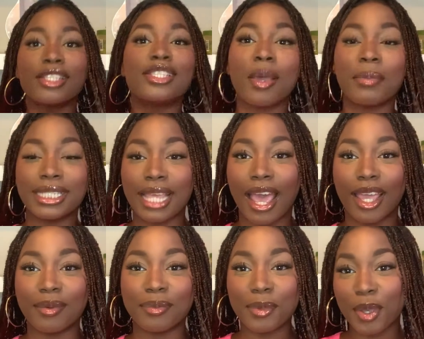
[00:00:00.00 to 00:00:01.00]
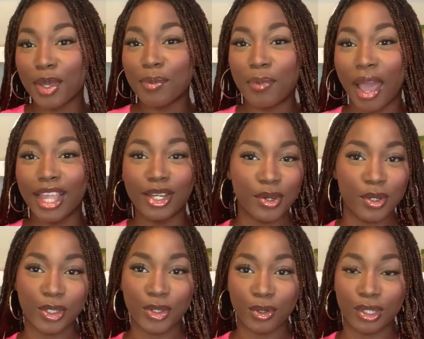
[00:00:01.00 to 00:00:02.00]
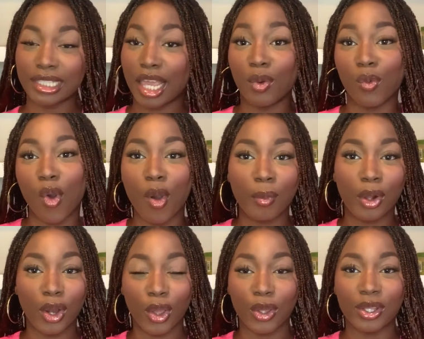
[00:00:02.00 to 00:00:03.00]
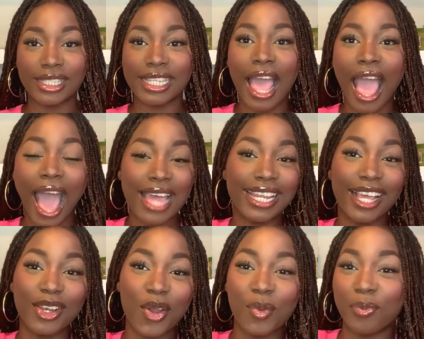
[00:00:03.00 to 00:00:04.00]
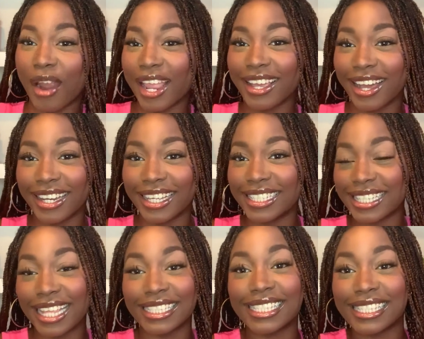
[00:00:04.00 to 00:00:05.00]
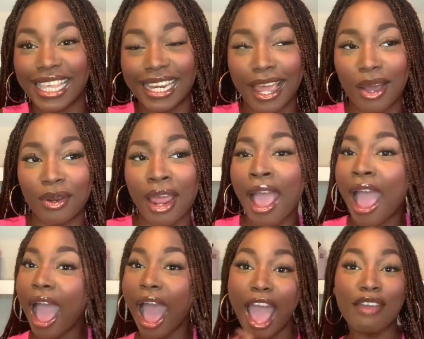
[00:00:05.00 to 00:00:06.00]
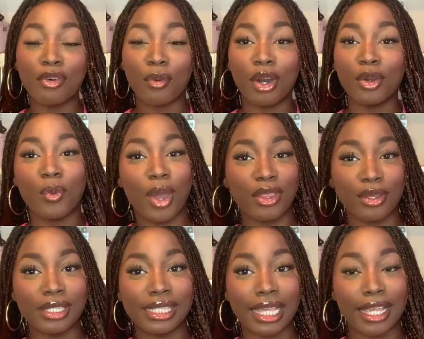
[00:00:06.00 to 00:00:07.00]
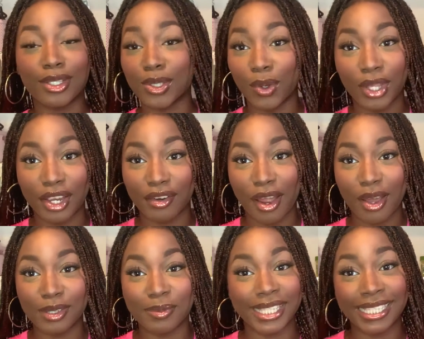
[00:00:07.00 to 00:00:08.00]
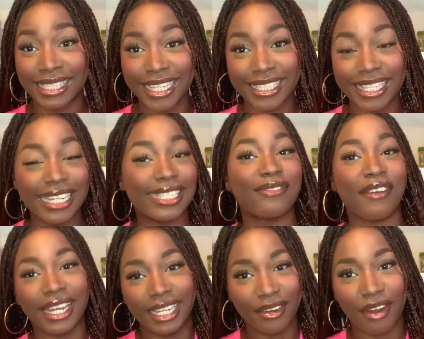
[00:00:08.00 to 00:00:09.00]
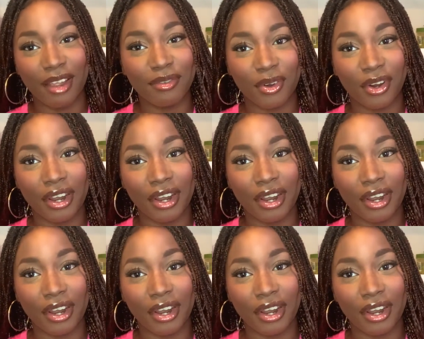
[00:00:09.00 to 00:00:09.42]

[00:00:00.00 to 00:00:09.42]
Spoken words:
summertime, goodbye neutrals and warm clothes, and hello bright colors and skin out. I for one wear those things all year round, but the season is finally right for